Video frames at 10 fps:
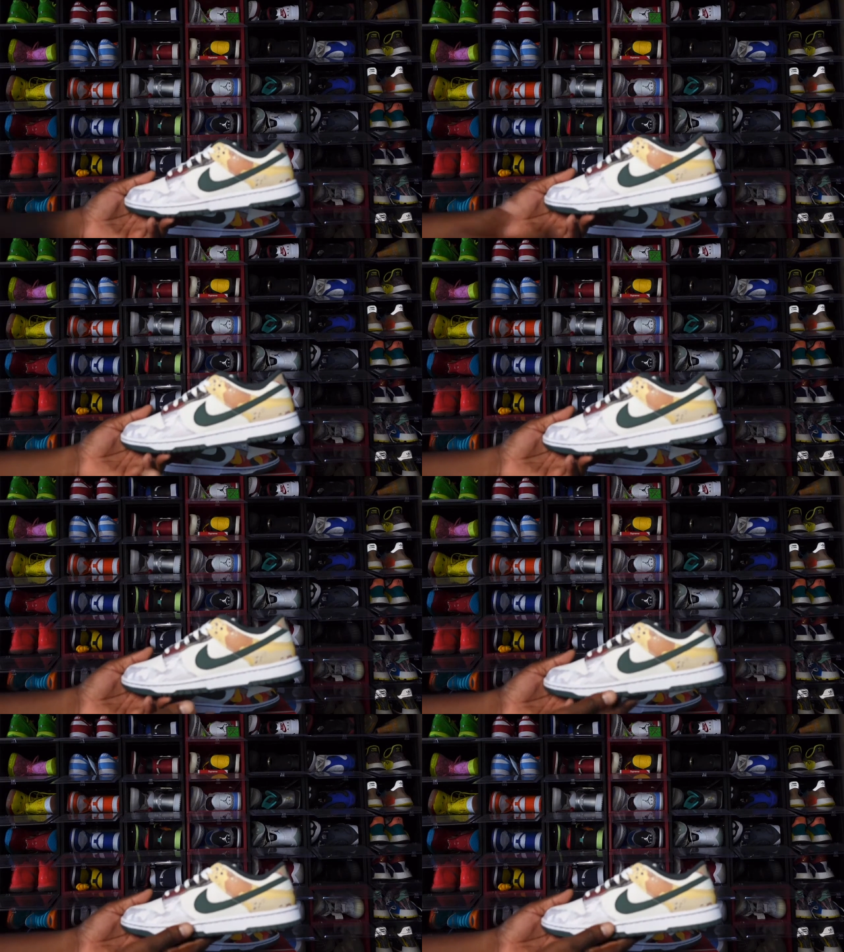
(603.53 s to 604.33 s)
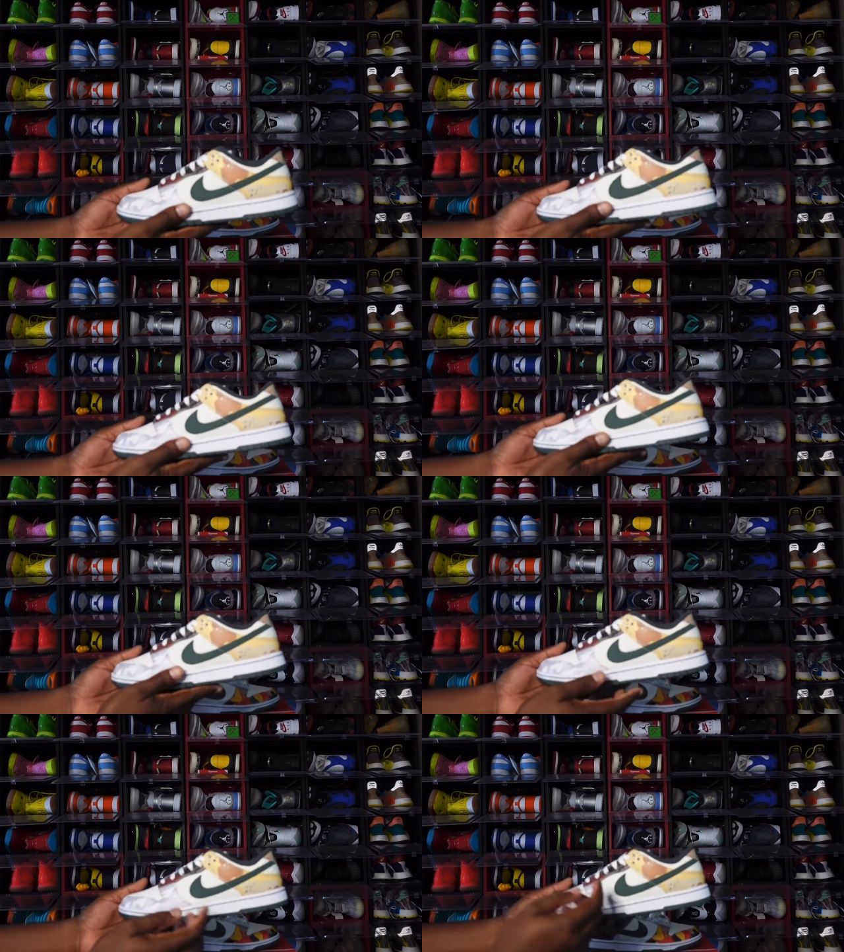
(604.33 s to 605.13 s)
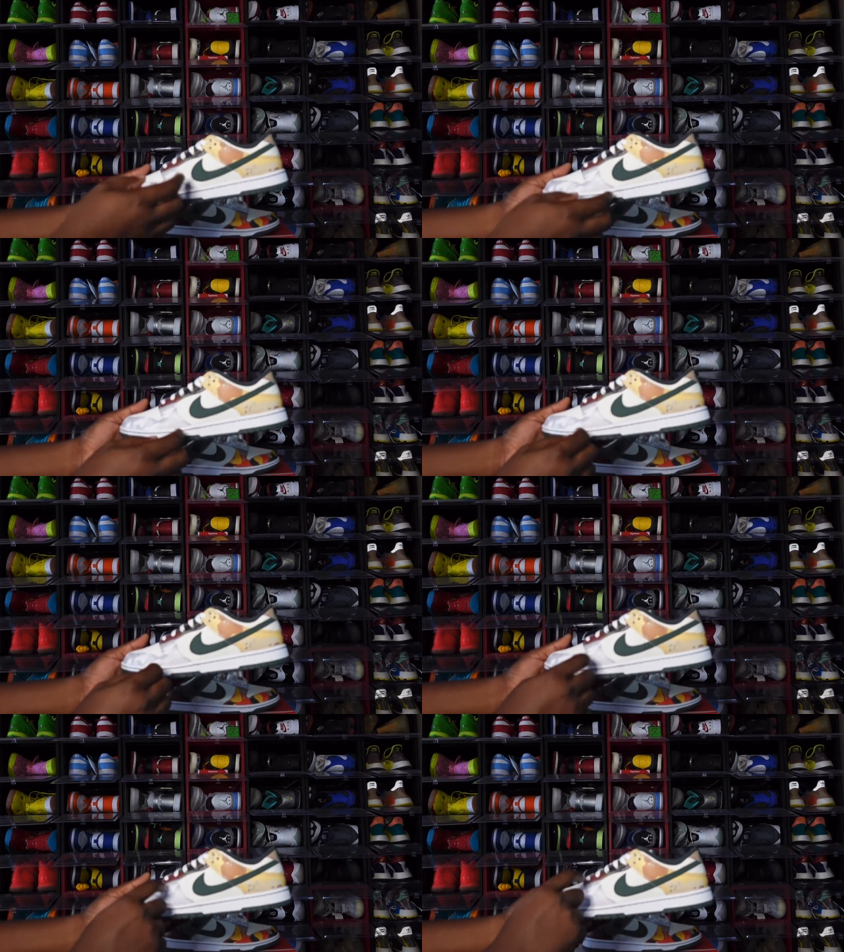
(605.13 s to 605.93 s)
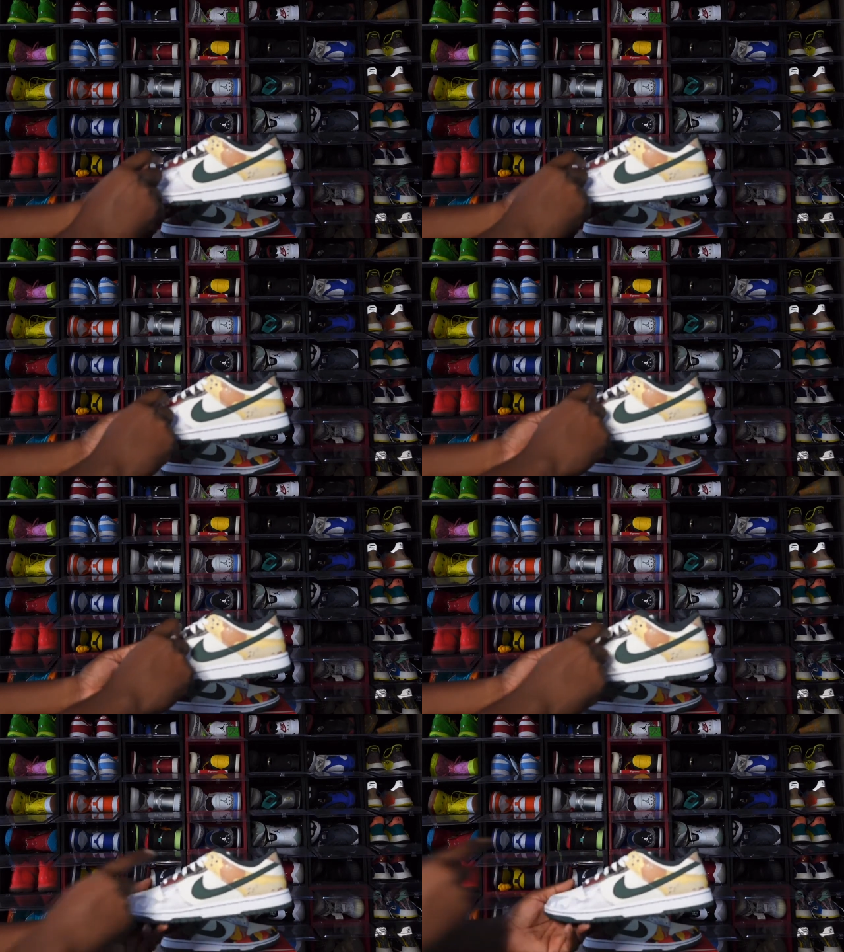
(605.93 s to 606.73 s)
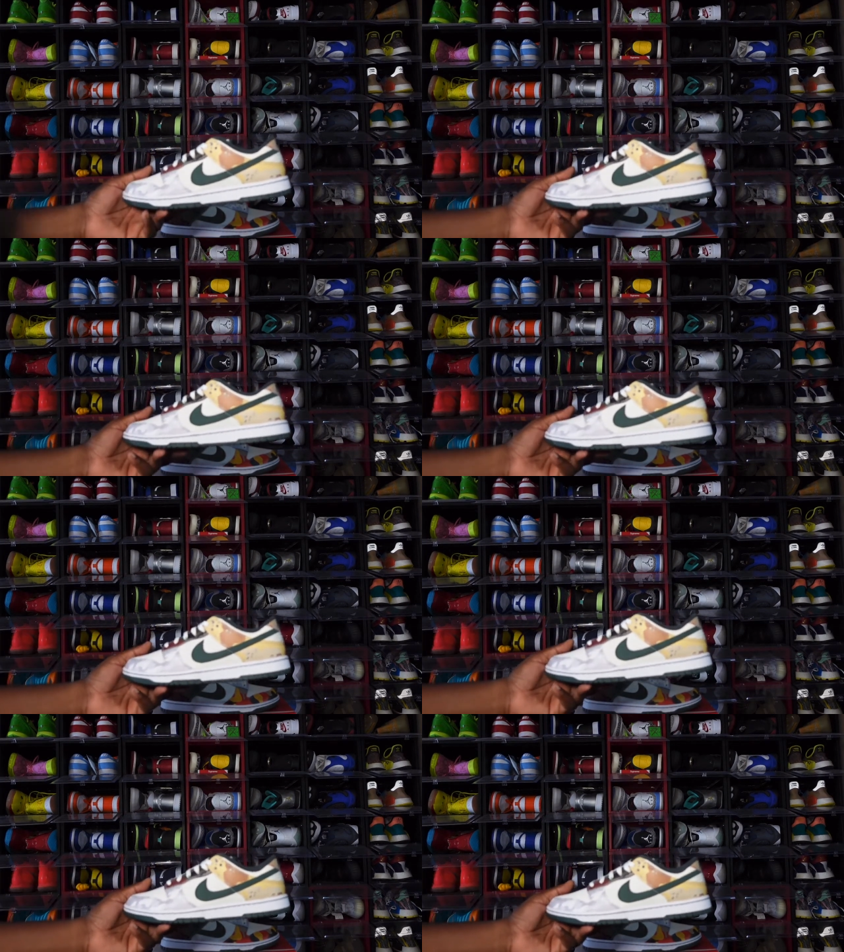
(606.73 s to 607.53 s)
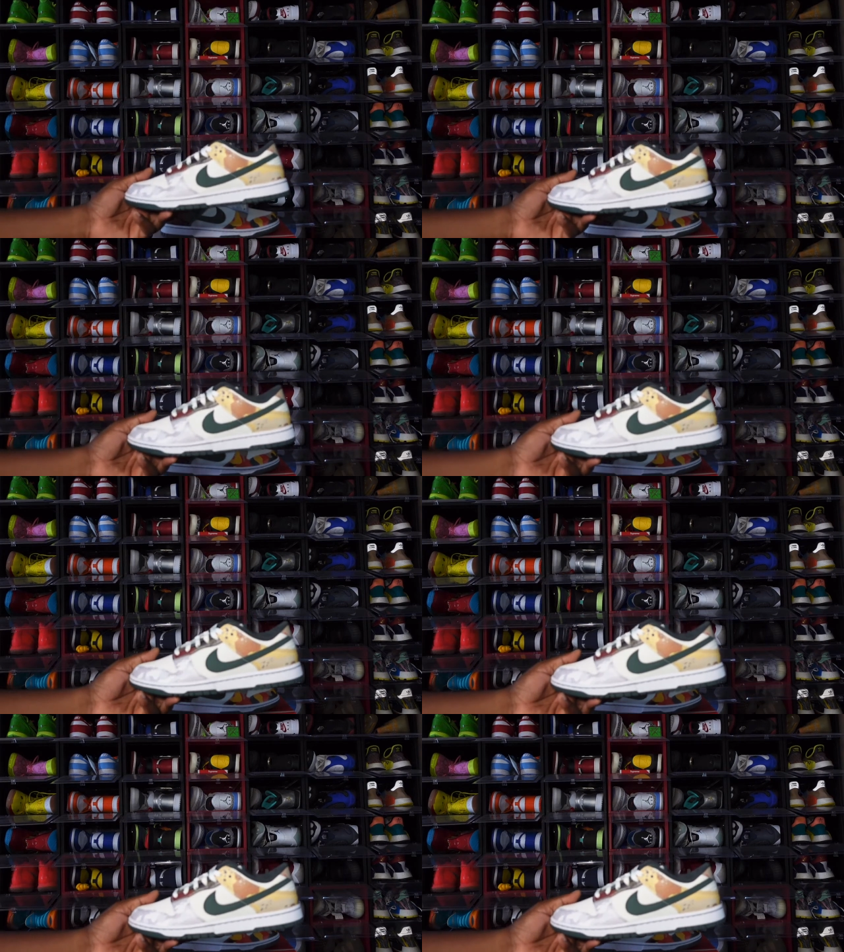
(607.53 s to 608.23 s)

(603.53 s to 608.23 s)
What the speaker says: Nobody's mouth can be seen.